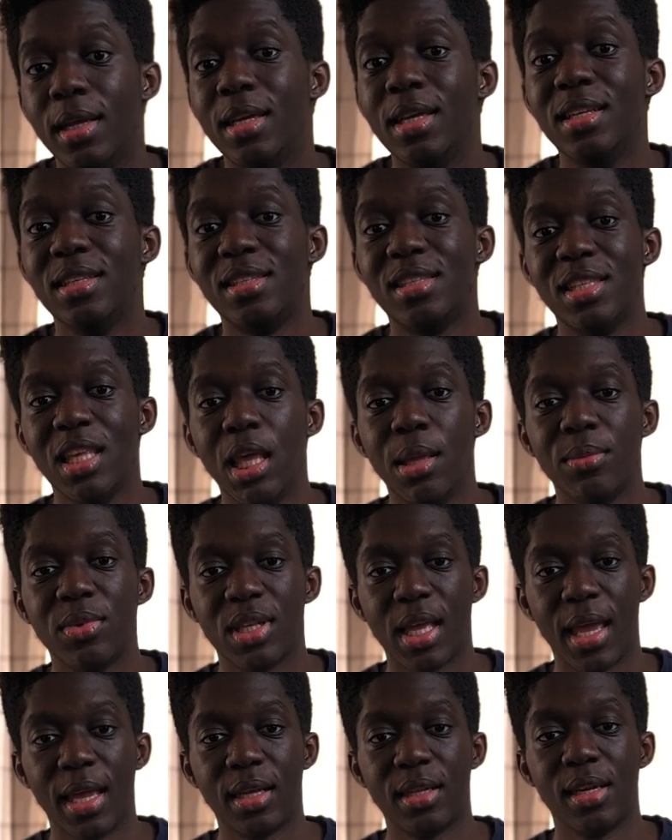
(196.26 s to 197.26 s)
it seems
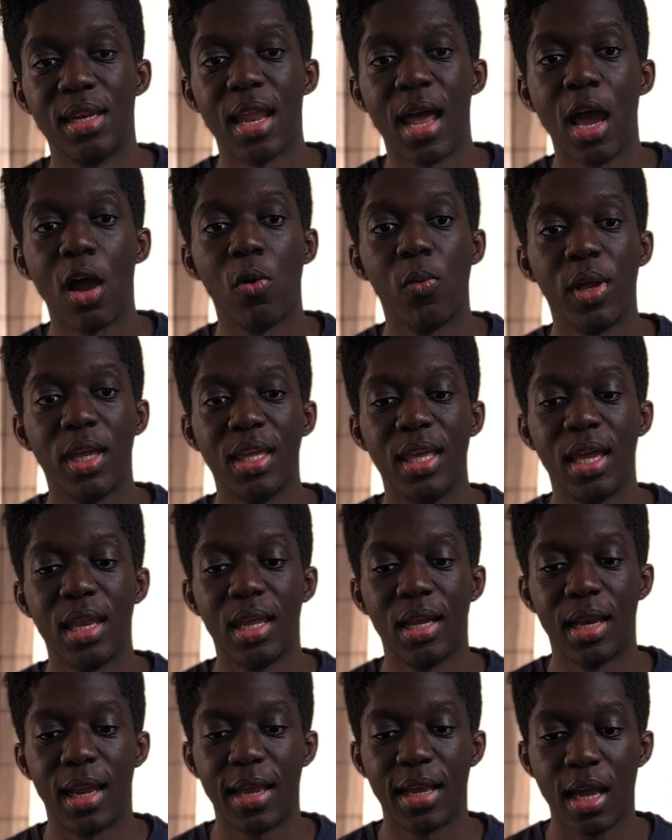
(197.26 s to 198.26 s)
like now we're
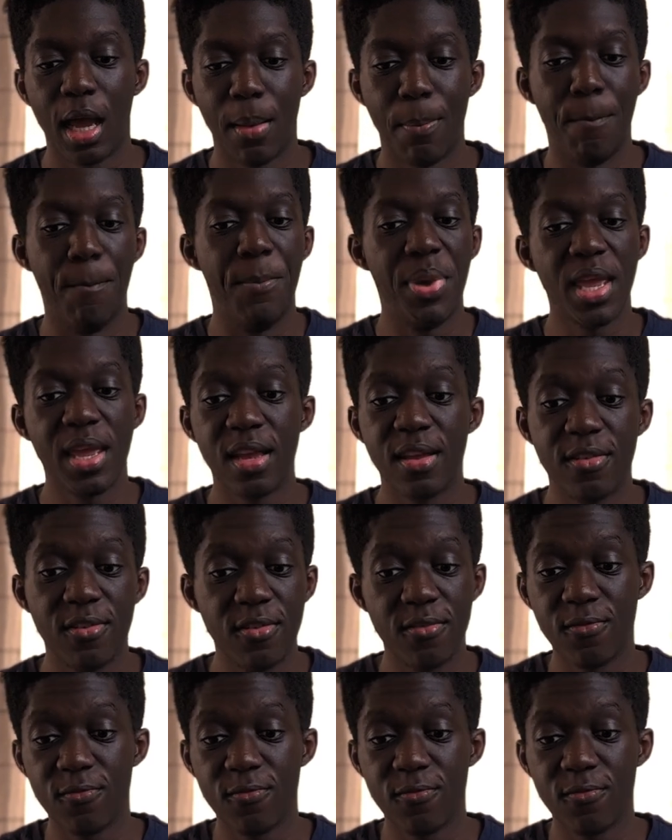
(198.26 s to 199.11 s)
getting like a big,